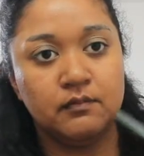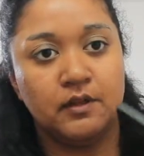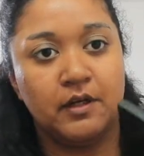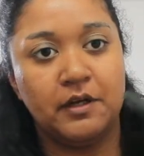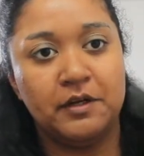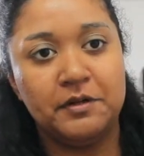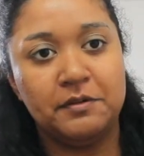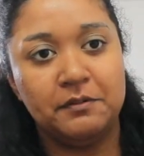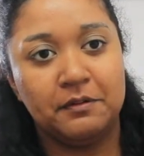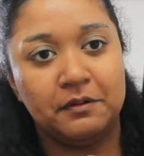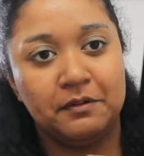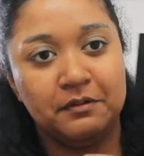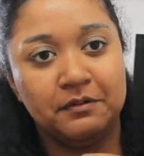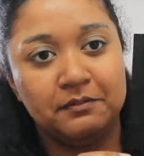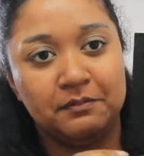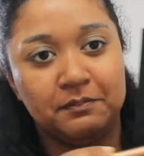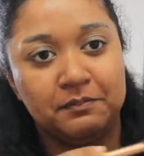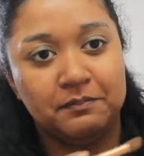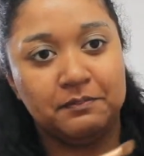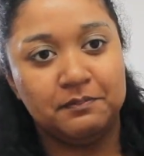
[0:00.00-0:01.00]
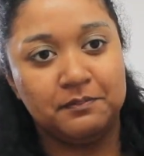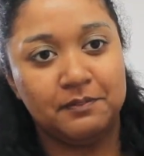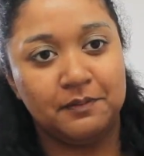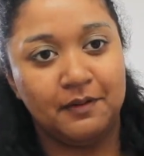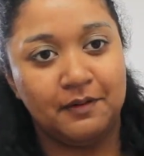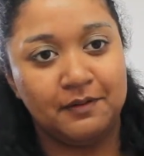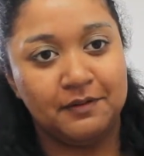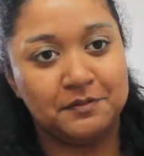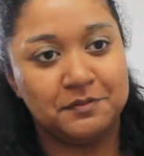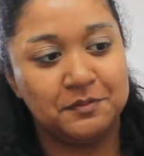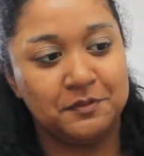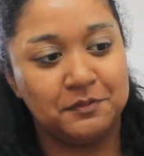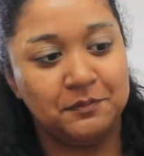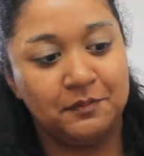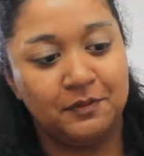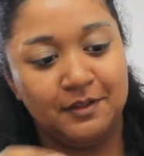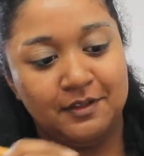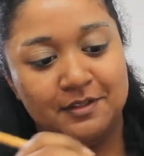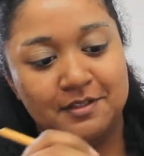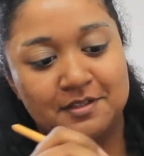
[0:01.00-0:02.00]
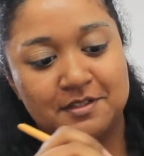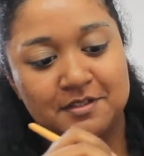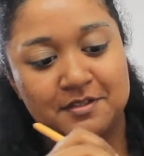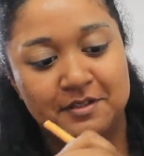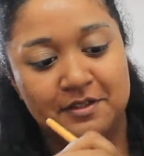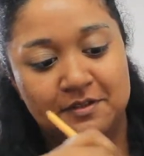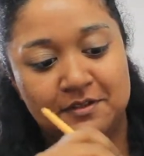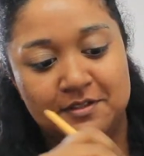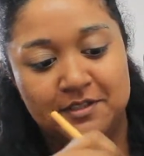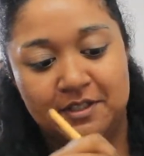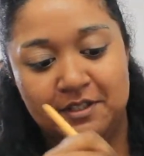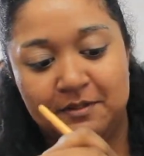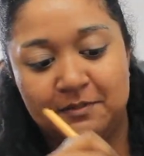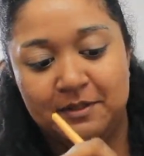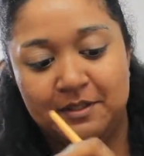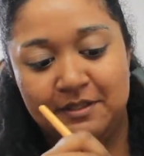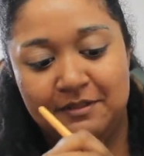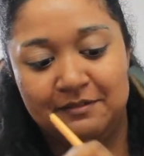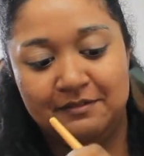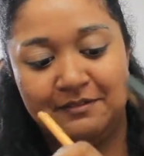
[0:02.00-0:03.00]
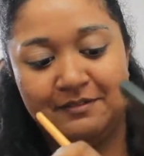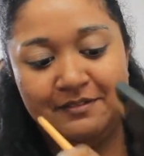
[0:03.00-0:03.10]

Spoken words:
How do you hold products with one? This is irritating me.